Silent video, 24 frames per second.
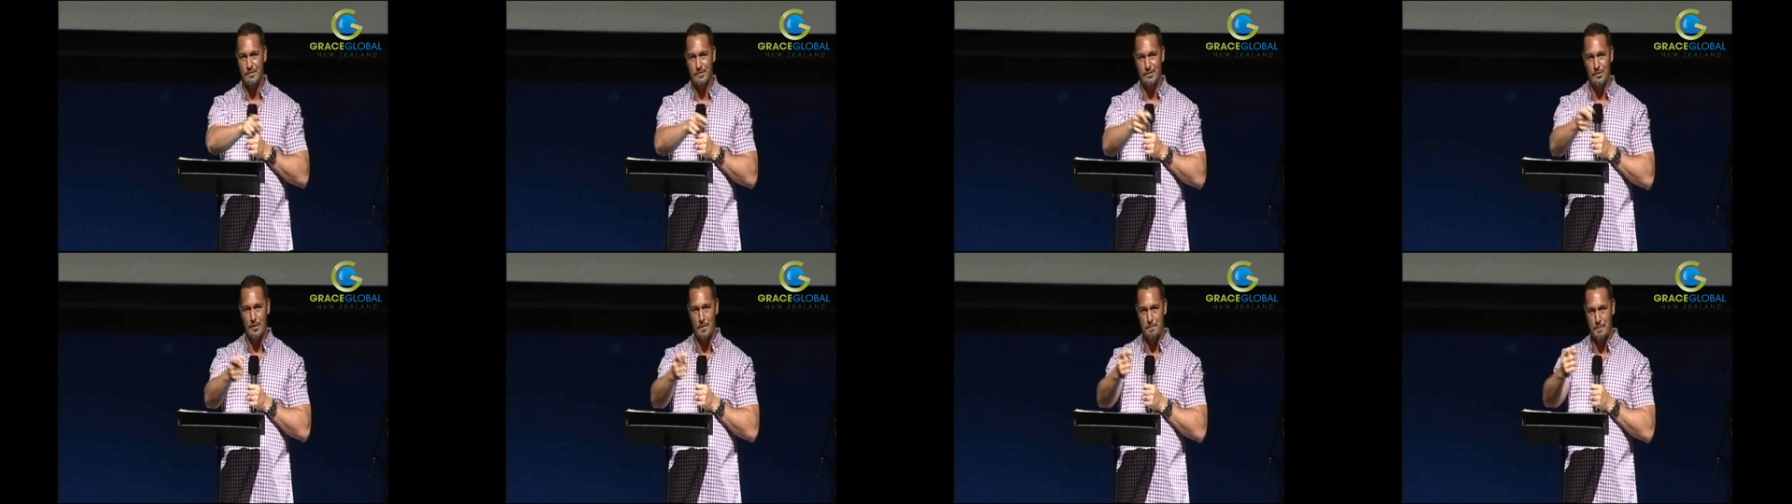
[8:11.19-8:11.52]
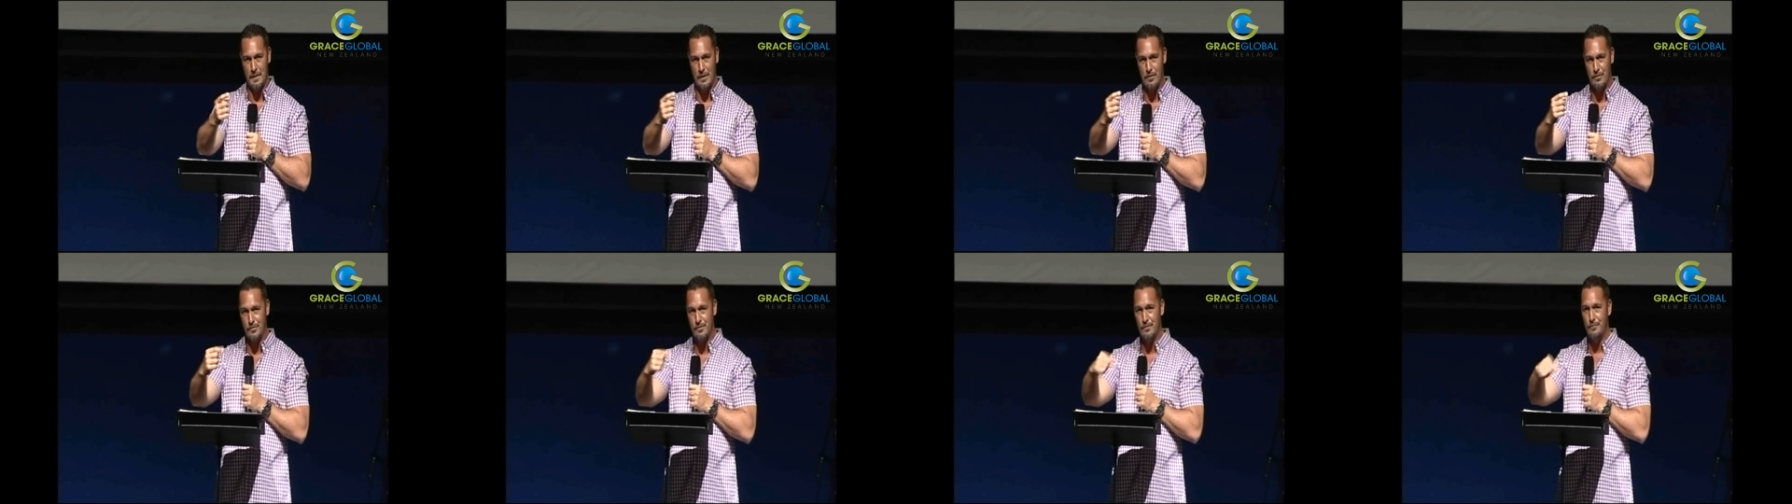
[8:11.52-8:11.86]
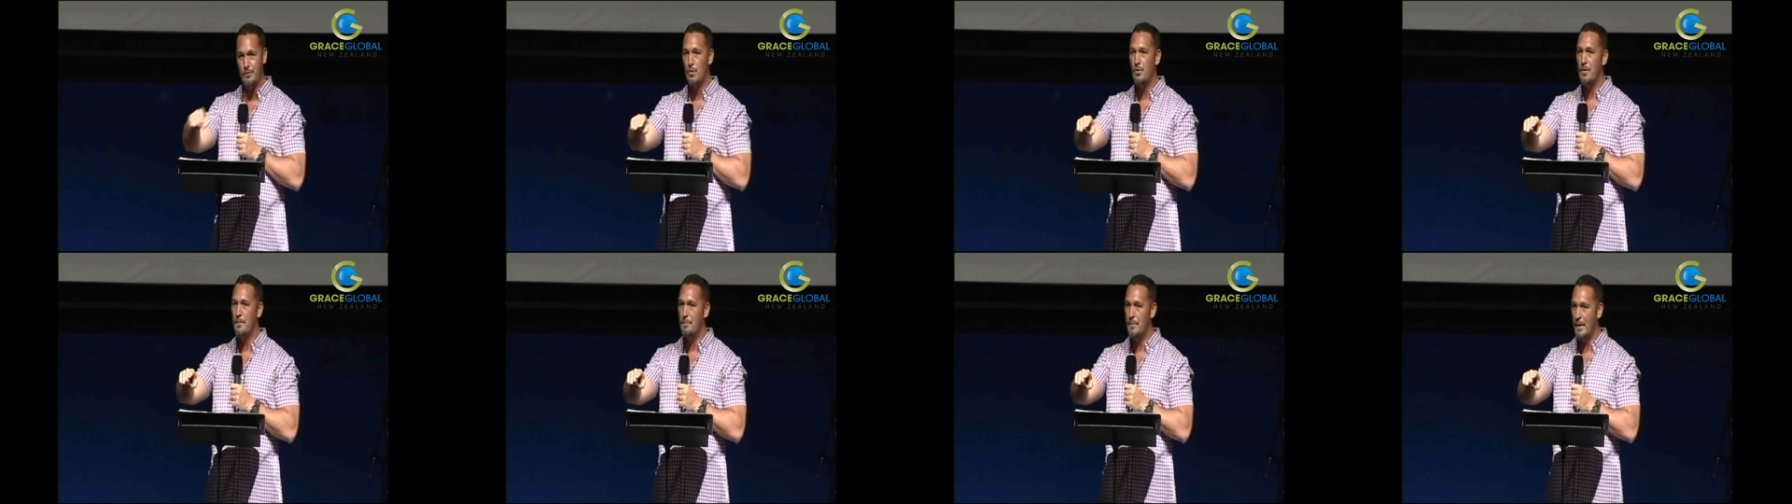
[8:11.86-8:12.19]
not because of
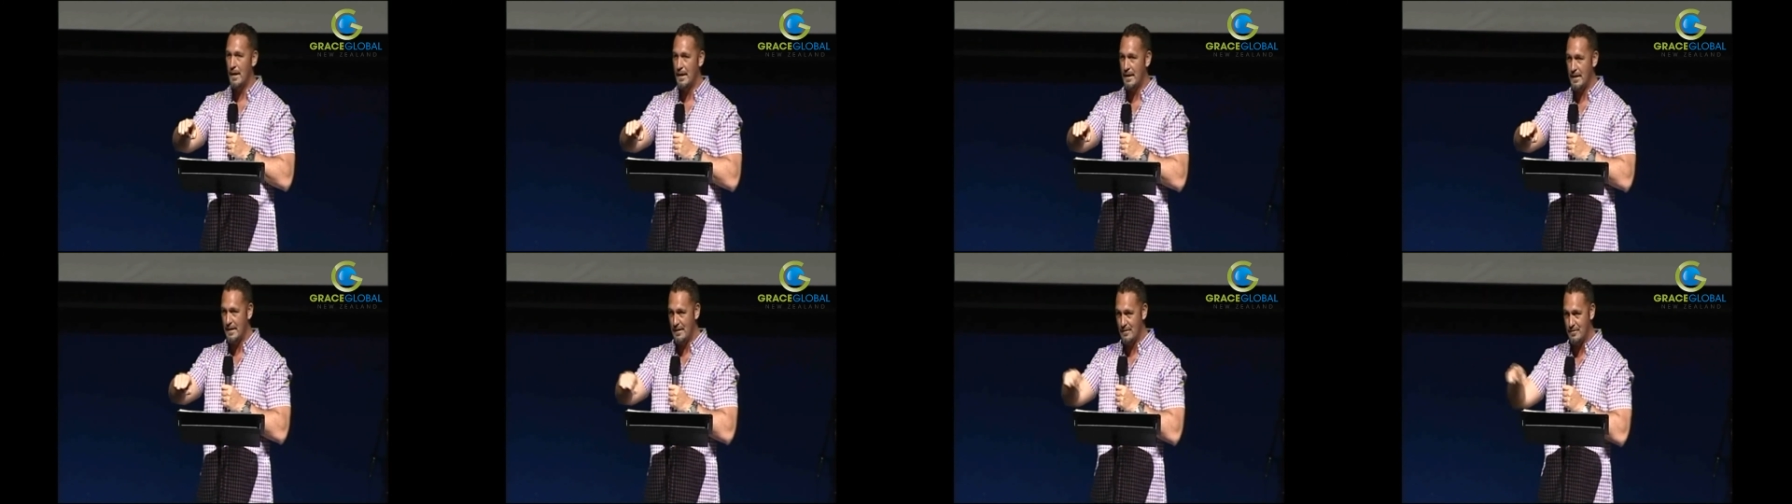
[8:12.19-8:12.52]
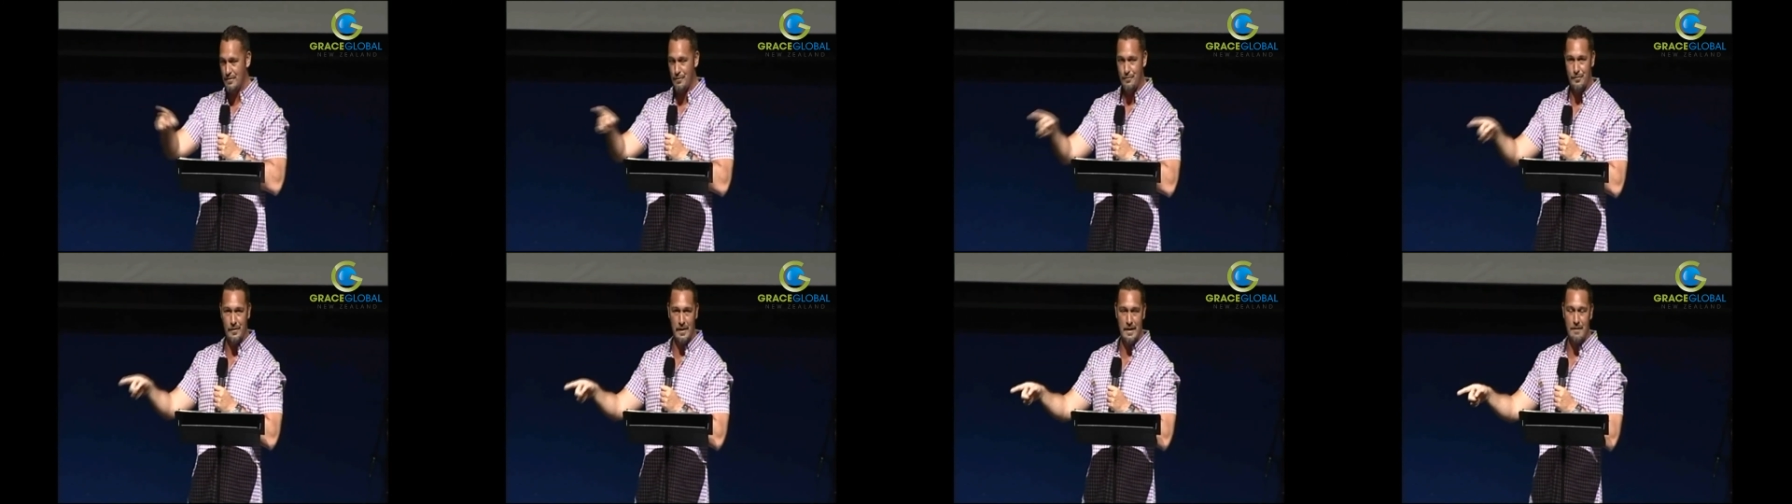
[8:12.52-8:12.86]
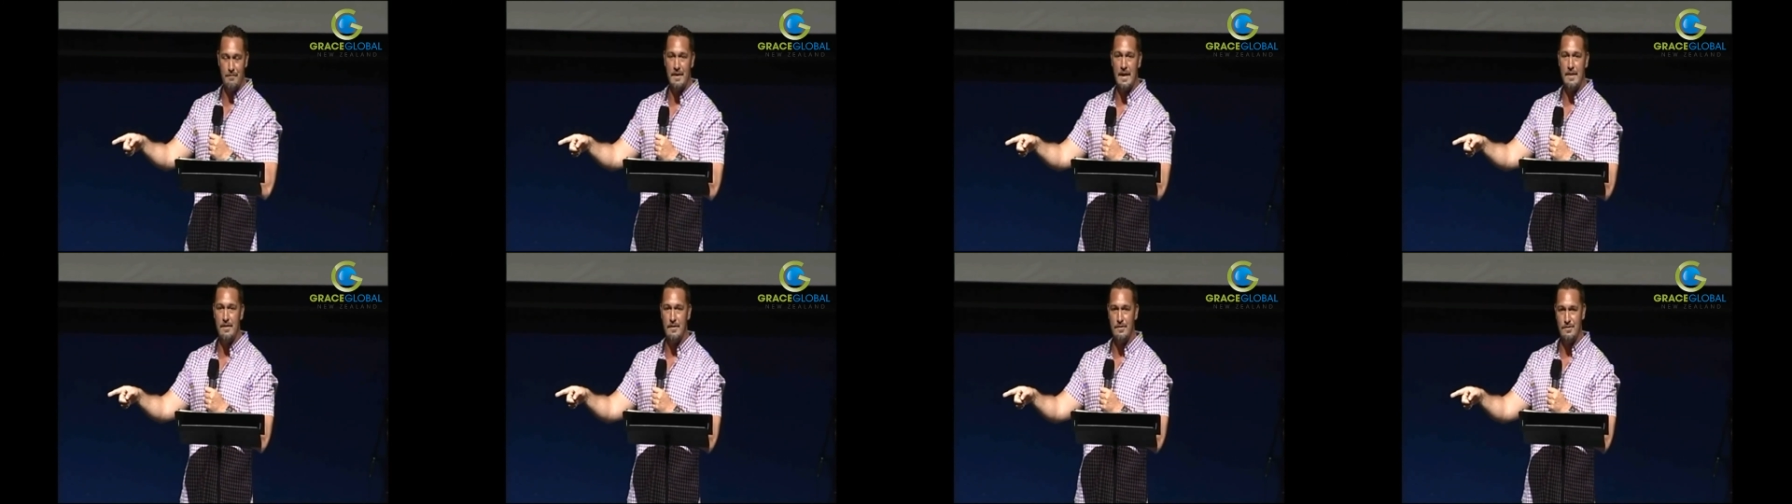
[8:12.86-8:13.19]
your ability to forgive
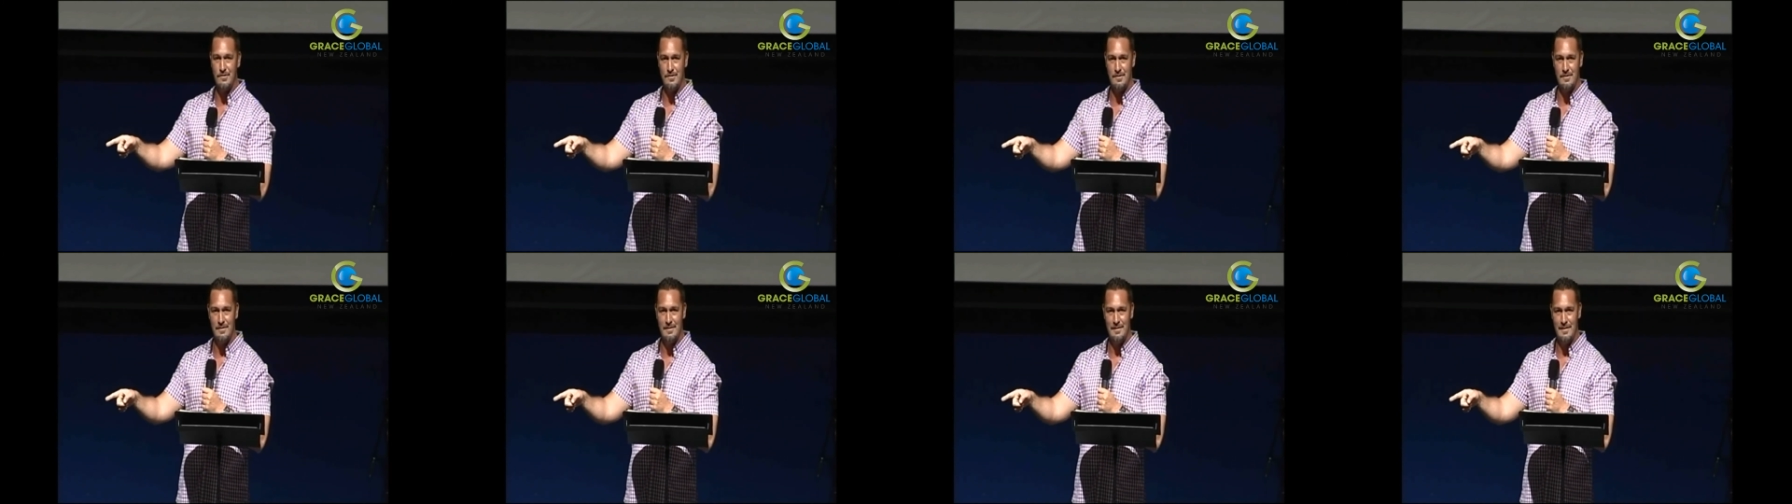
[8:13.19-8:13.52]
others.